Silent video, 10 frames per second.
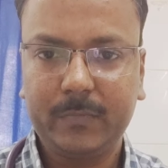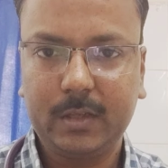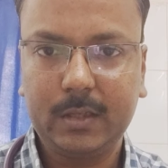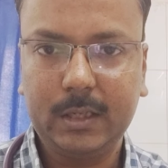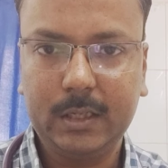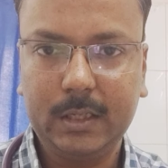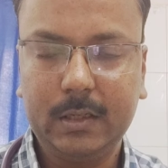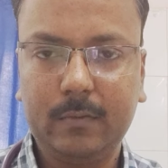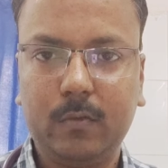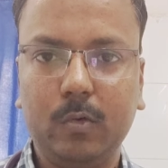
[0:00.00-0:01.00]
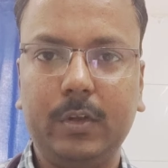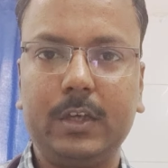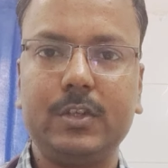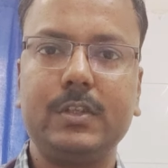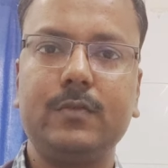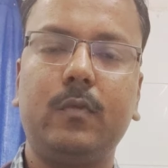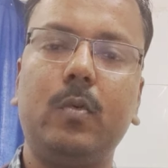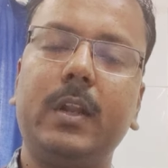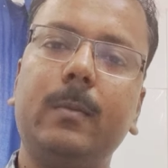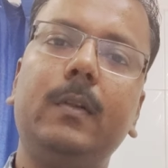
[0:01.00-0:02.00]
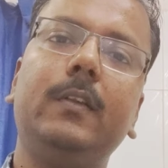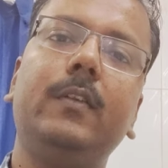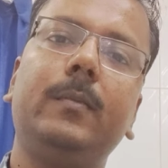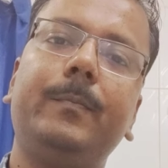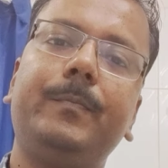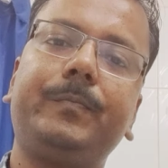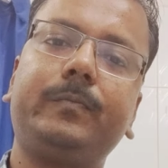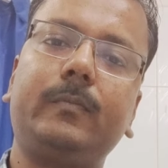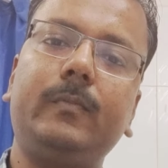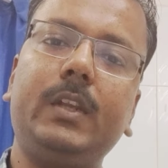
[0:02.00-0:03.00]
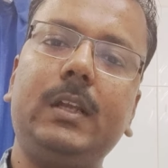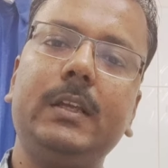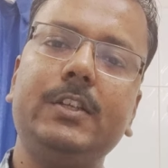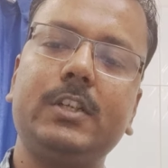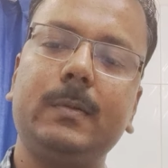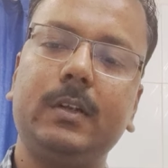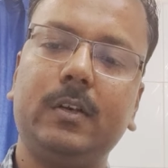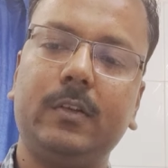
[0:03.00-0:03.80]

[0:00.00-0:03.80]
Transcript: in that there are 4 sections, 4 tables. Each table